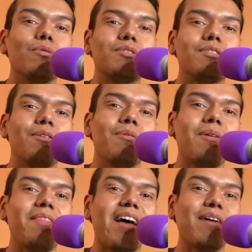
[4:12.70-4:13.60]

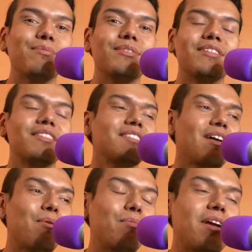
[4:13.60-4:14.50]
so that was
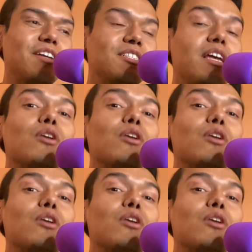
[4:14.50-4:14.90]
Ray's